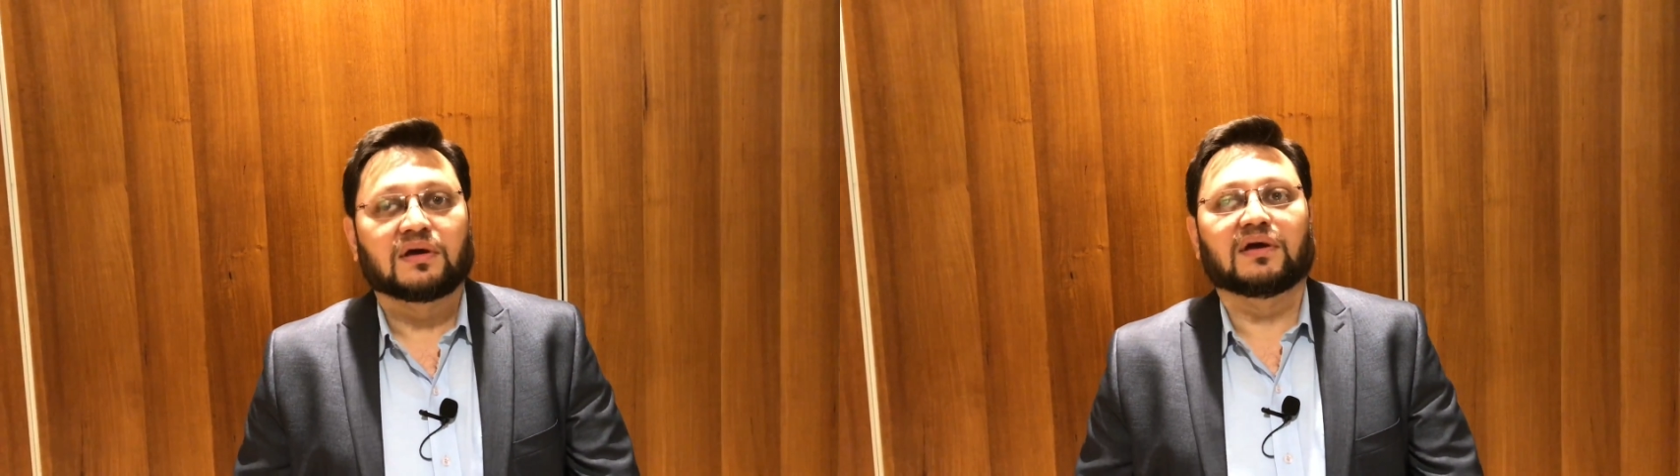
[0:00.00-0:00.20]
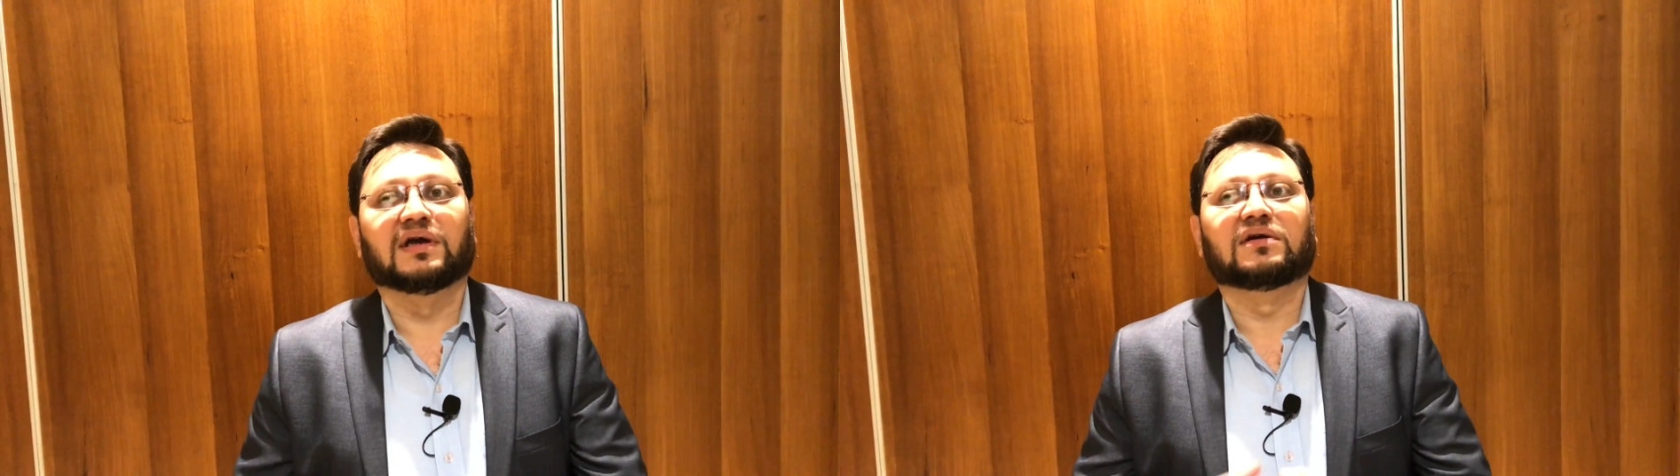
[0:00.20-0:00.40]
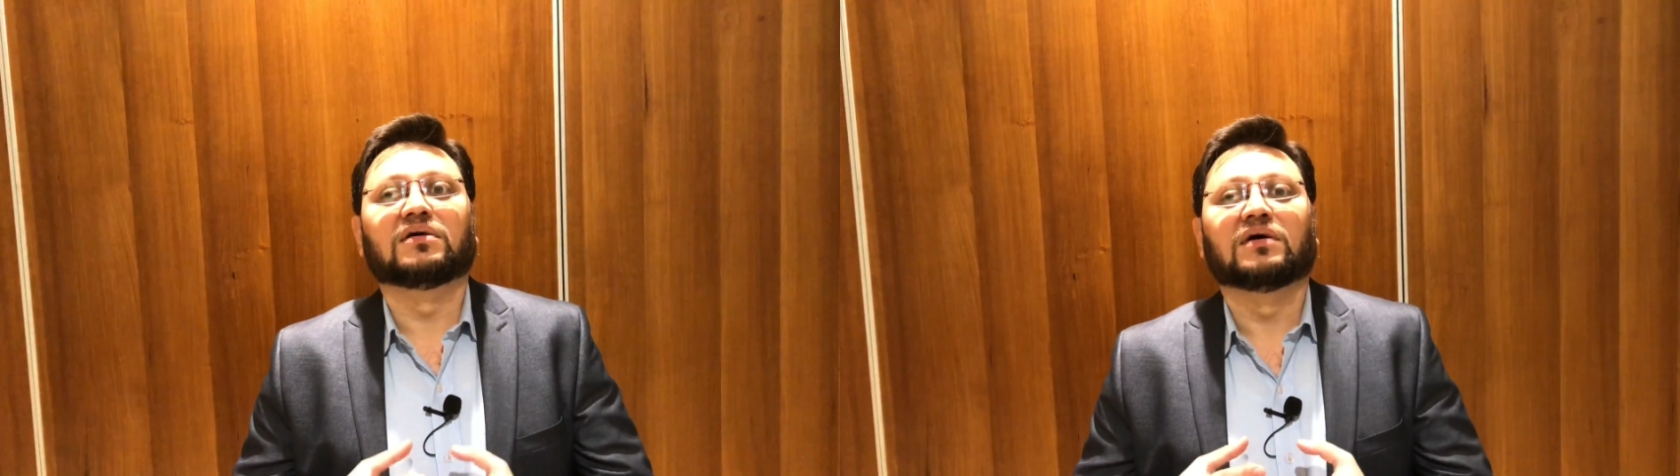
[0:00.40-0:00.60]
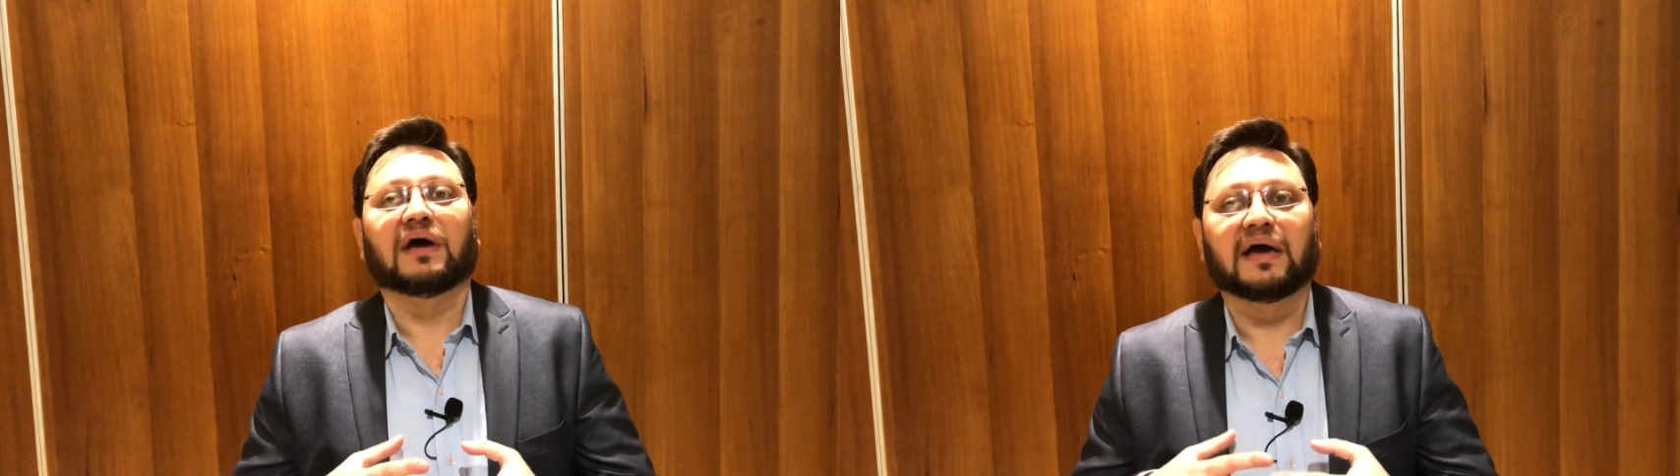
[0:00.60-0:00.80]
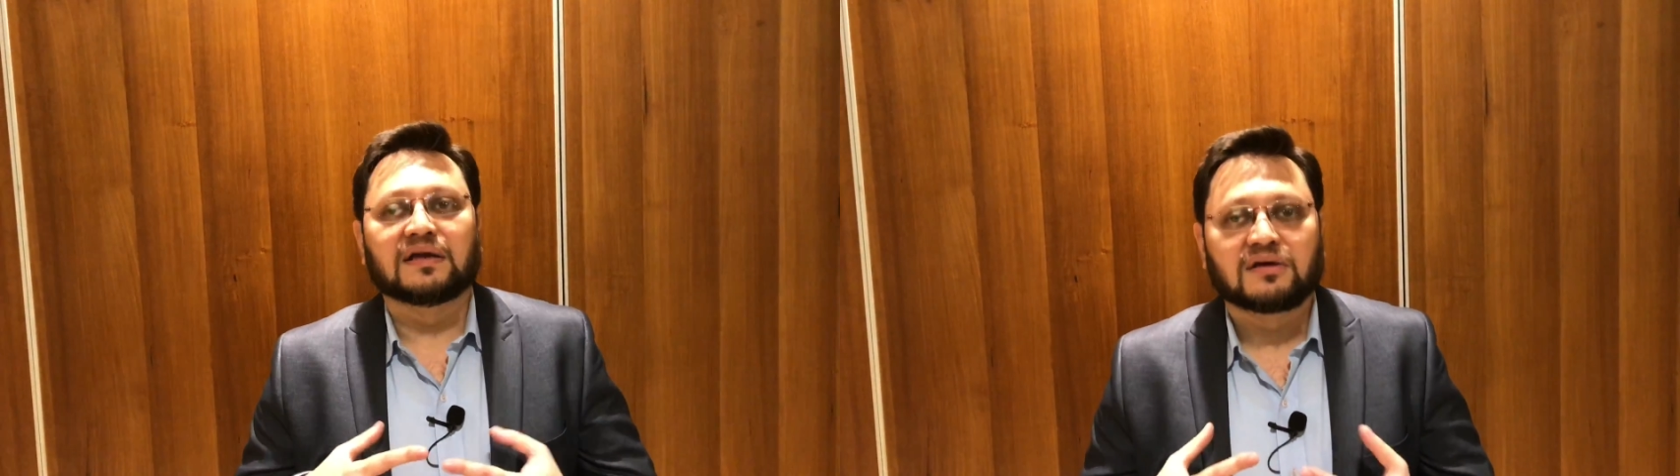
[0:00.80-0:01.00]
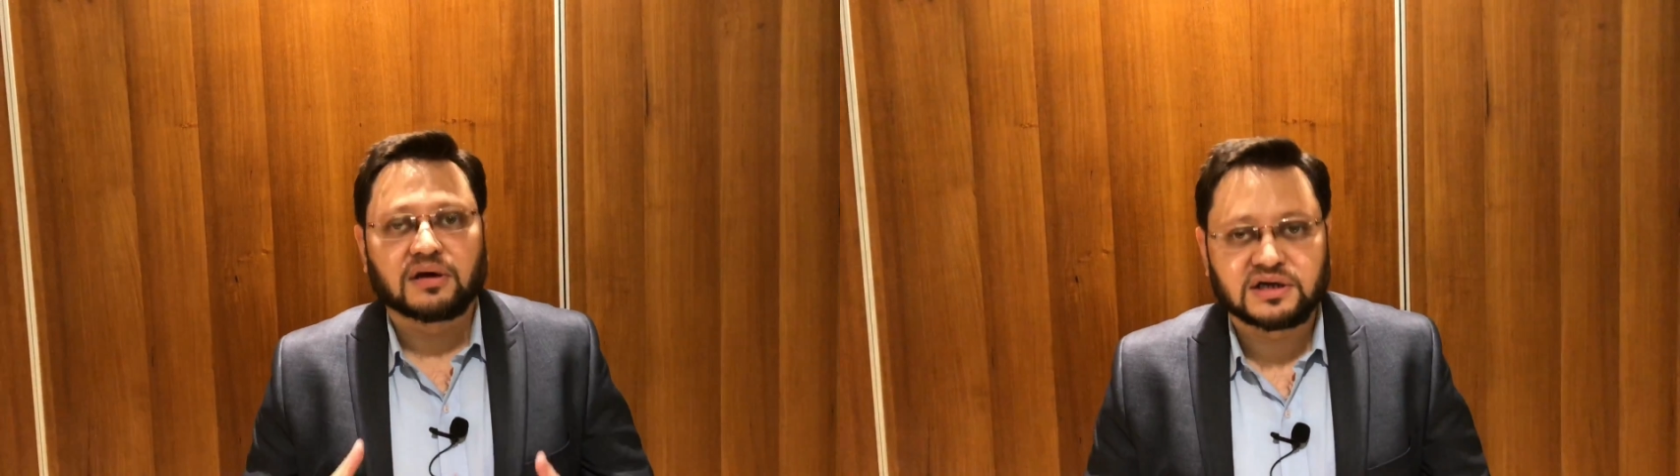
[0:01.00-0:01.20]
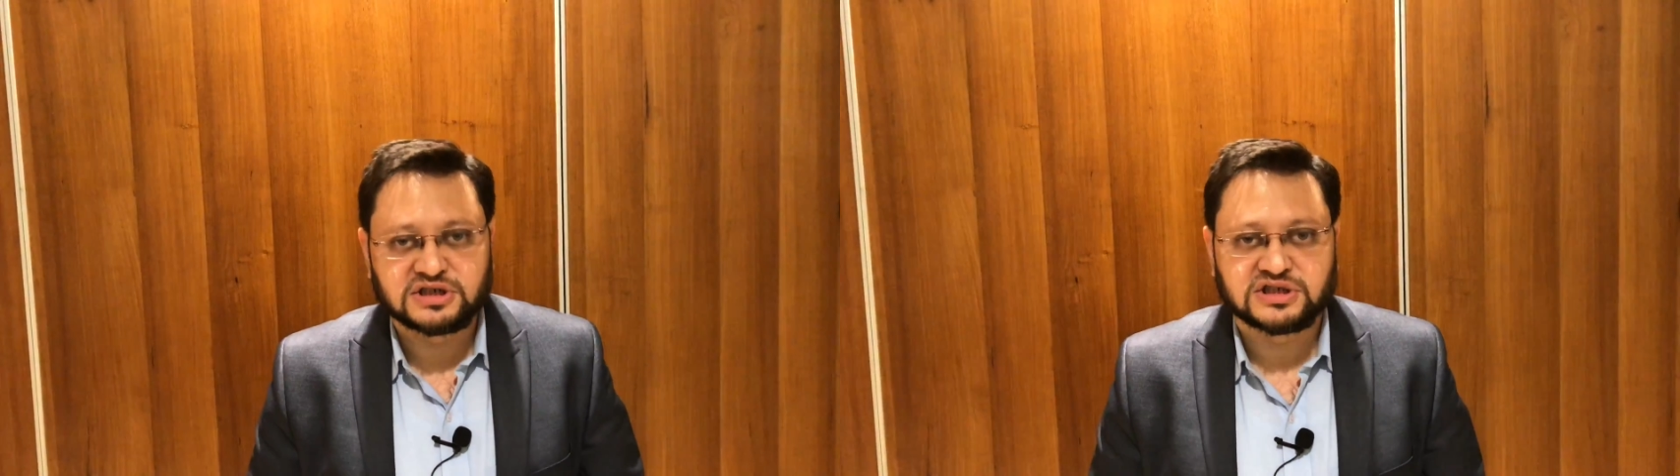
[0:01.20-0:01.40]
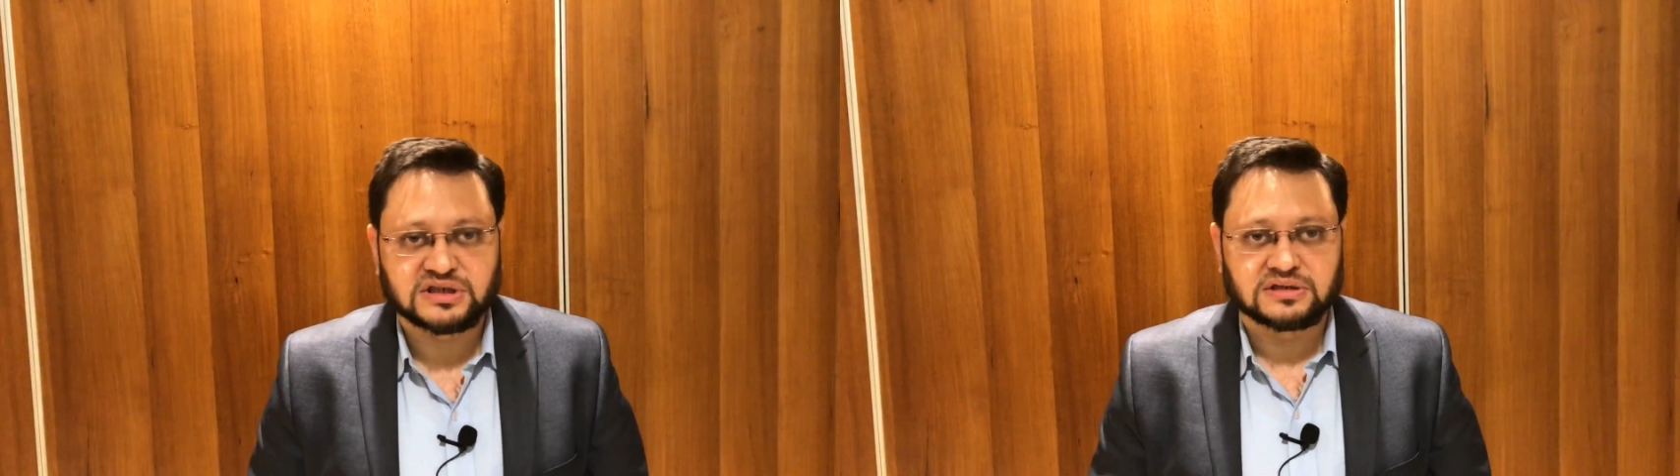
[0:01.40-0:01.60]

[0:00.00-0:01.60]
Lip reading: It encourages